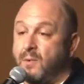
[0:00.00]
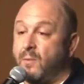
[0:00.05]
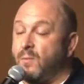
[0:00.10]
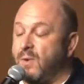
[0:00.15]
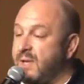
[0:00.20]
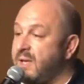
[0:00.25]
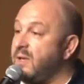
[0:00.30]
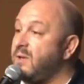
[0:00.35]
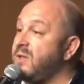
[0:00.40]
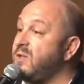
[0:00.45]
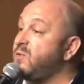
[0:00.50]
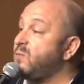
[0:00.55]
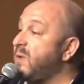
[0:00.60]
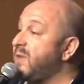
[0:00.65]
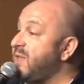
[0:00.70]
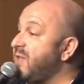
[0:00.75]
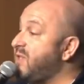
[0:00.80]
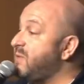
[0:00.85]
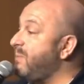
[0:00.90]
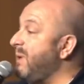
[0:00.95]
but when he's
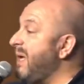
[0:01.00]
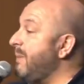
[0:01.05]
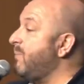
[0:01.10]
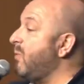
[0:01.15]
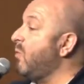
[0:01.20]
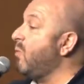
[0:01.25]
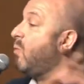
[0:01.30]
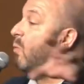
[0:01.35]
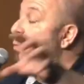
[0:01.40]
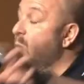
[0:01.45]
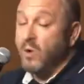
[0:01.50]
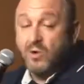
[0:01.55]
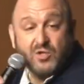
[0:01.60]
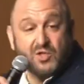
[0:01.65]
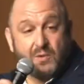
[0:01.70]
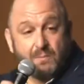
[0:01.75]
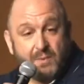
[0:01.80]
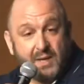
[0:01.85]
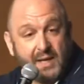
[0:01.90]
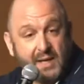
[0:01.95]
with his people
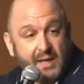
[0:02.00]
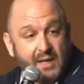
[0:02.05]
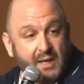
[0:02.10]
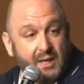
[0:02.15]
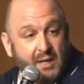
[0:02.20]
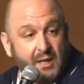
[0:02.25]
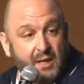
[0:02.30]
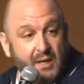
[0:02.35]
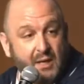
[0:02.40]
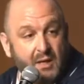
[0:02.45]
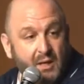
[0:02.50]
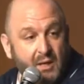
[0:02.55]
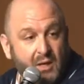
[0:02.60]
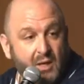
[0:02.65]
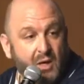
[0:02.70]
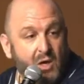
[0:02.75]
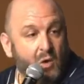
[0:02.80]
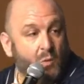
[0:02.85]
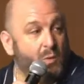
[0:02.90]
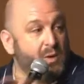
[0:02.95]
worshiping.
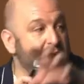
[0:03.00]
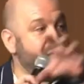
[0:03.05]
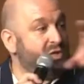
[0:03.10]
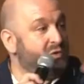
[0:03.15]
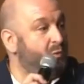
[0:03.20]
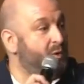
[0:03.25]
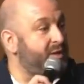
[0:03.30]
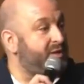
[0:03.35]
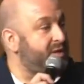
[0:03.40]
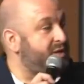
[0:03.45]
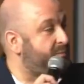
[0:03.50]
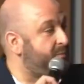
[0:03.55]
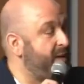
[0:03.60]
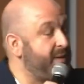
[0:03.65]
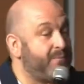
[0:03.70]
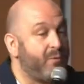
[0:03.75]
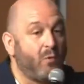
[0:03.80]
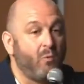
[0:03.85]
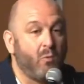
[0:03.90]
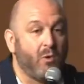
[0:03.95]
When he's with his
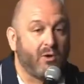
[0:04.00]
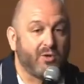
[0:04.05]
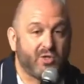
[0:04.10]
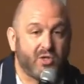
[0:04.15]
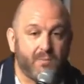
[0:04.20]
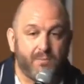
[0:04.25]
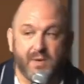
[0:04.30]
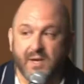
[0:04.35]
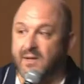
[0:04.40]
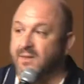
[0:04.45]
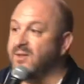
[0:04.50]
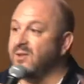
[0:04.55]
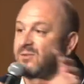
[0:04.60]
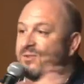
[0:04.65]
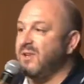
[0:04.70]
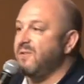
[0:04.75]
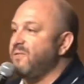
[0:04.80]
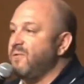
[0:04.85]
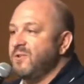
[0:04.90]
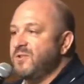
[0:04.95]
people worshiping, their
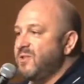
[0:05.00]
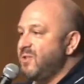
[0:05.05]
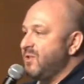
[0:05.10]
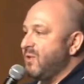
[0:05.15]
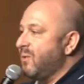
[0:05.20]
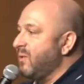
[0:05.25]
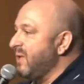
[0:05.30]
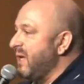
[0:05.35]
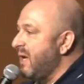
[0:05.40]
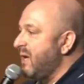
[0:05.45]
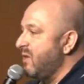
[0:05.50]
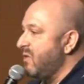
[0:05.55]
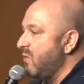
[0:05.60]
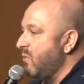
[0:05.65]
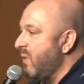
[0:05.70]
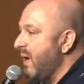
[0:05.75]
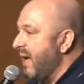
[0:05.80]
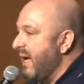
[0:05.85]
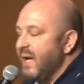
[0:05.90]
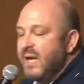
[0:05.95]
differences don't get in
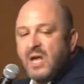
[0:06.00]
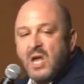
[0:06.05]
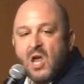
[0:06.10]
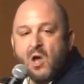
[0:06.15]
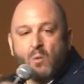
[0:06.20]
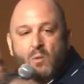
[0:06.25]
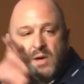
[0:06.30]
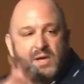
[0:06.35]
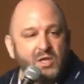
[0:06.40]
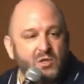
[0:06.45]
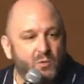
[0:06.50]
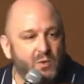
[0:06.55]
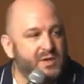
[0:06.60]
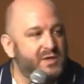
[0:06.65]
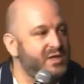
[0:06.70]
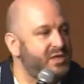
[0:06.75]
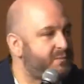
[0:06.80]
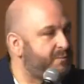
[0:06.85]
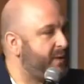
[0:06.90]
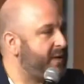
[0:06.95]
the way. When he's
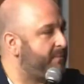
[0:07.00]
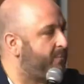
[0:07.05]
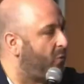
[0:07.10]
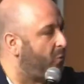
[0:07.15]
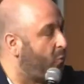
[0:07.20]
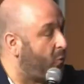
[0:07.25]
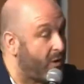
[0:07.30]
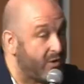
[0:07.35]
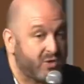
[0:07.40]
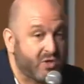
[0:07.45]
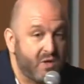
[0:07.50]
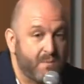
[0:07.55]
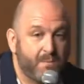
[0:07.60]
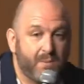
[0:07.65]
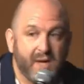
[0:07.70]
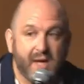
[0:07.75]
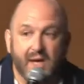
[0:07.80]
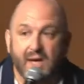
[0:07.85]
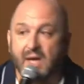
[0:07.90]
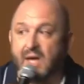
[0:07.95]
with these people
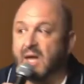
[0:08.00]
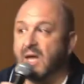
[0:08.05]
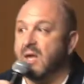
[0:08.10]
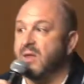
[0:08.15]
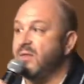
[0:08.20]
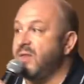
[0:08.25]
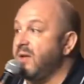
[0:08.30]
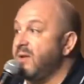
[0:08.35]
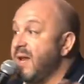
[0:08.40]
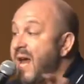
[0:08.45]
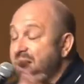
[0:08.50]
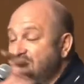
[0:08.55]
worshiping, their